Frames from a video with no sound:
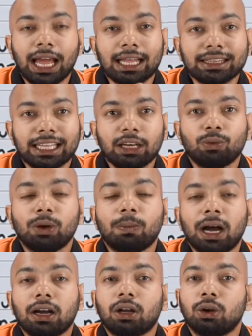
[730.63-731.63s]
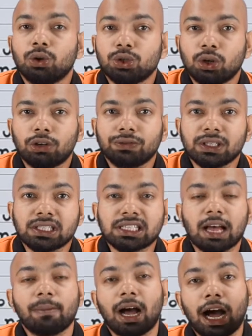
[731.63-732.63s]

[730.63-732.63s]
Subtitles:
and then we'll mark closure of this sum